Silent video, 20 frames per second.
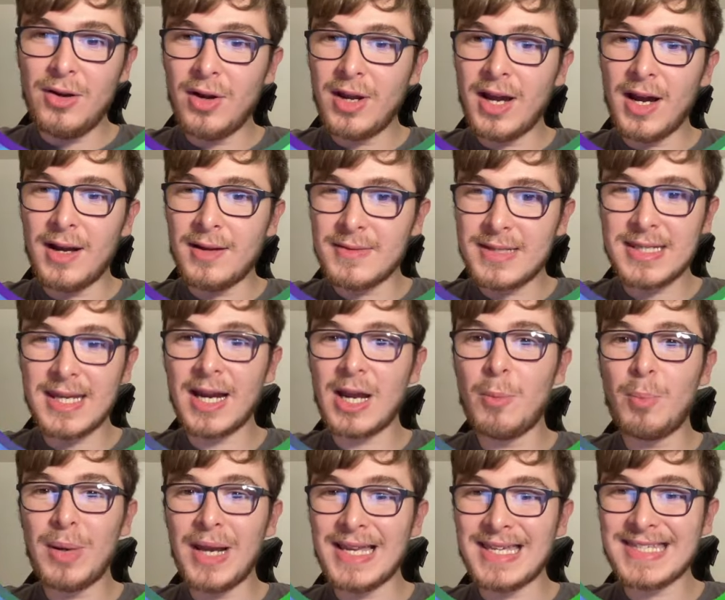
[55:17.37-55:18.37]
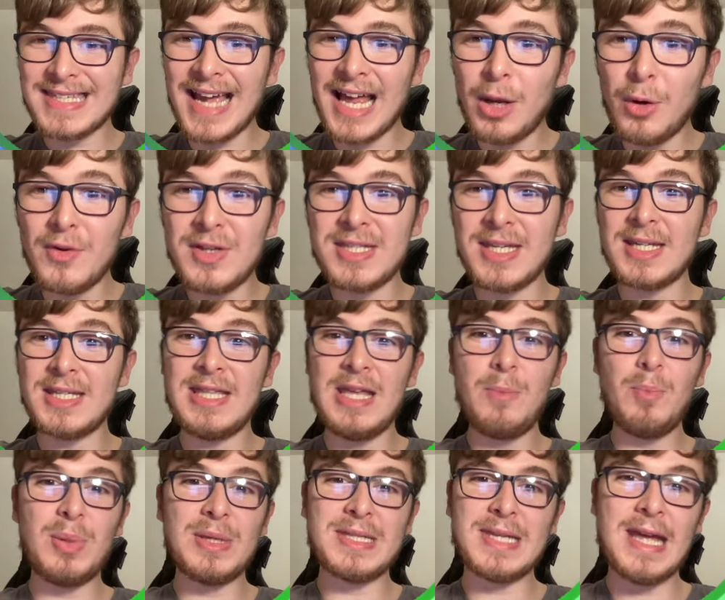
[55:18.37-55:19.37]
look at second place. Salah with
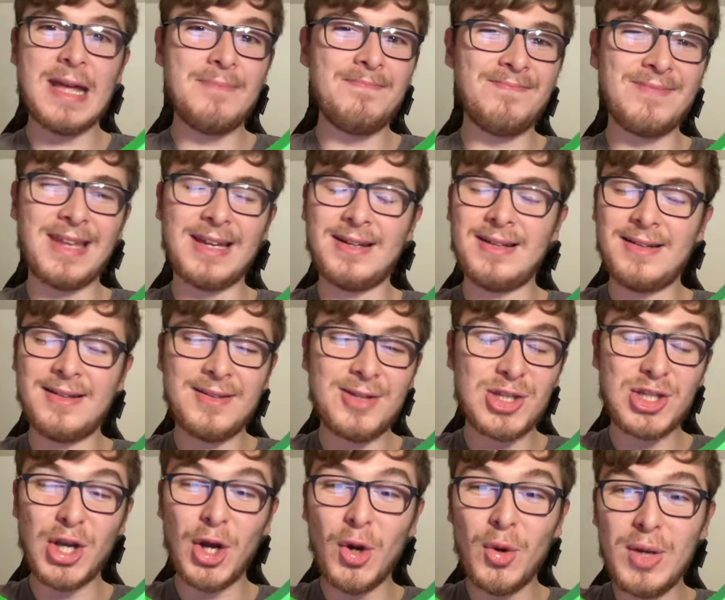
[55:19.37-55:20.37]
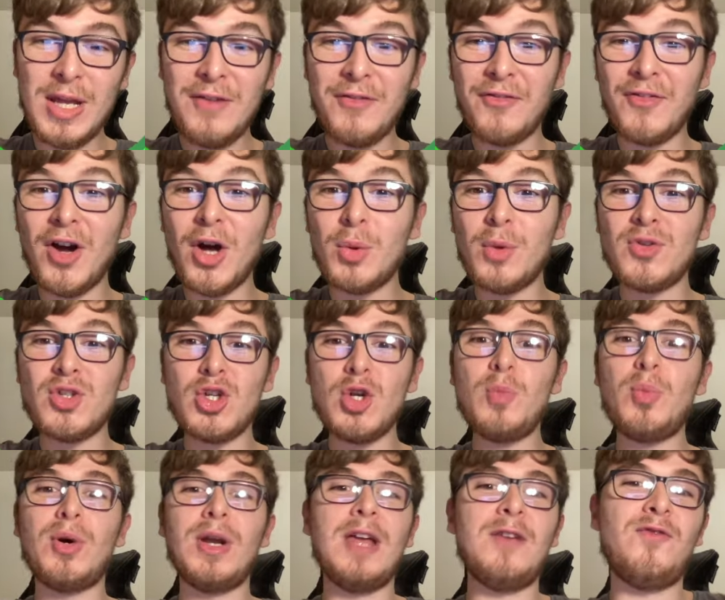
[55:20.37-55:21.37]
16%. Tony third with
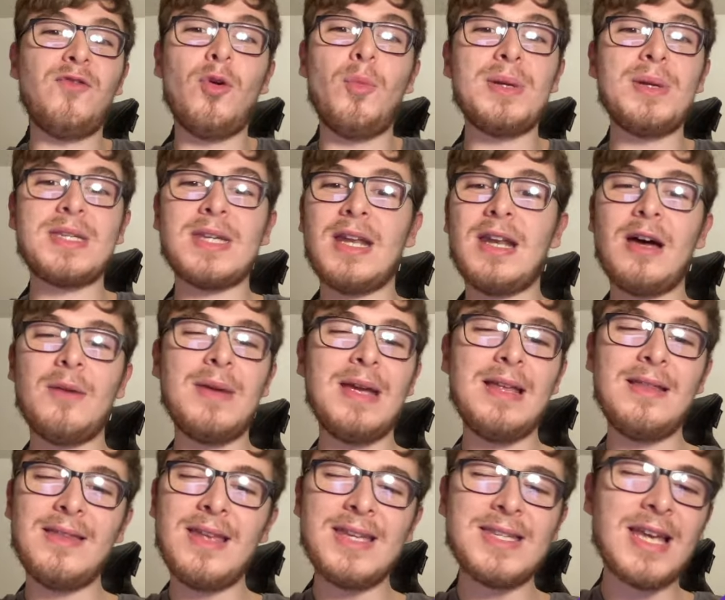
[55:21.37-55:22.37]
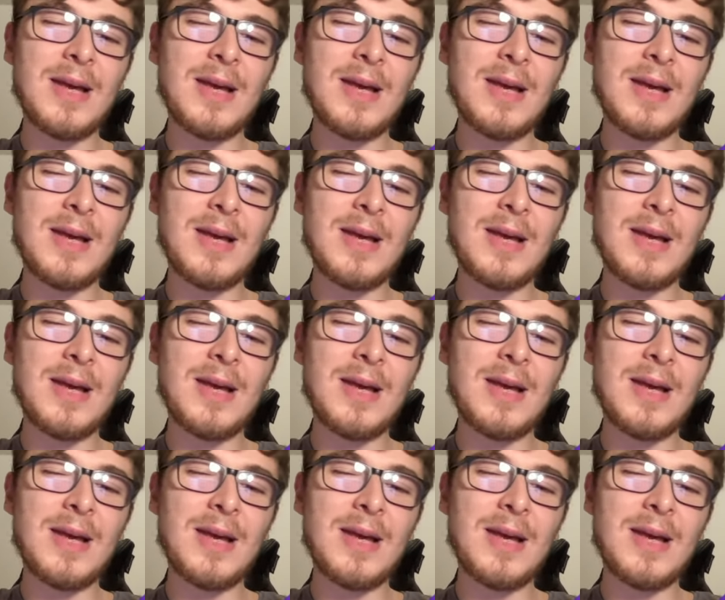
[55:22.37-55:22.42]
2.84%. I mean, it's